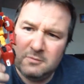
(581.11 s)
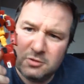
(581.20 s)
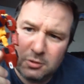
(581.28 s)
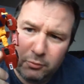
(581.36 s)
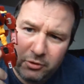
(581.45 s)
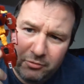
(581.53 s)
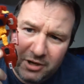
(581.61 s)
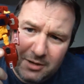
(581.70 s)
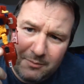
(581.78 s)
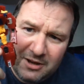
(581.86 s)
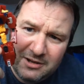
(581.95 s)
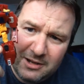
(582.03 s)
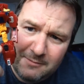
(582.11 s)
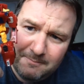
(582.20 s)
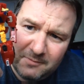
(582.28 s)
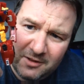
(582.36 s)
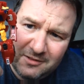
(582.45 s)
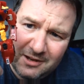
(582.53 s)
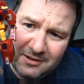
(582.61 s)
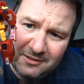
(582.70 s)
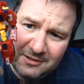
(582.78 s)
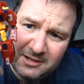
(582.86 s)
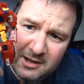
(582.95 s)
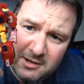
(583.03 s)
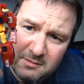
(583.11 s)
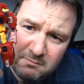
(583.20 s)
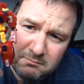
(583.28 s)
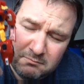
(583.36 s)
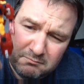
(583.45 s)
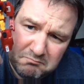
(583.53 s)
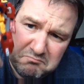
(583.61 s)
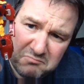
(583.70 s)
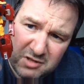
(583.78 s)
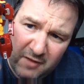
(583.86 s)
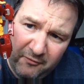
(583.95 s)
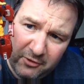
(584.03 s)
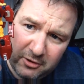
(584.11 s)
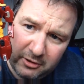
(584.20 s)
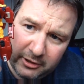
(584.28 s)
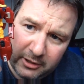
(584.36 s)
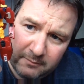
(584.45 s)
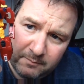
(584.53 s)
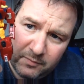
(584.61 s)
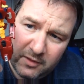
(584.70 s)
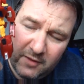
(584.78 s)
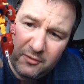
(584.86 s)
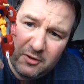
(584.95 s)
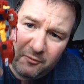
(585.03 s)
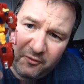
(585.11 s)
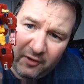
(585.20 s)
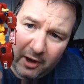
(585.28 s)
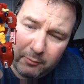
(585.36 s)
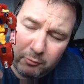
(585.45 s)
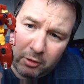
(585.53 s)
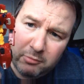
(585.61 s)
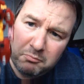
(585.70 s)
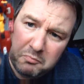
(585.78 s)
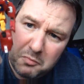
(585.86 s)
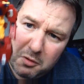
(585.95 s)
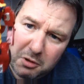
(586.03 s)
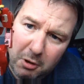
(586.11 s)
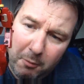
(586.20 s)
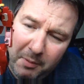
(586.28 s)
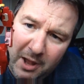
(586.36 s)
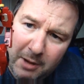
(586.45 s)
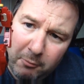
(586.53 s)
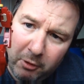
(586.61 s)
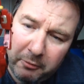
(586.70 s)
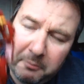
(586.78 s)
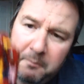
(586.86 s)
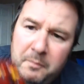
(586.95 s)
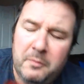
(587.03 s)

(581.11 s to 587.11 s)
So would I recommend it at the end of the day? Definitely. If you can find one, go buy one.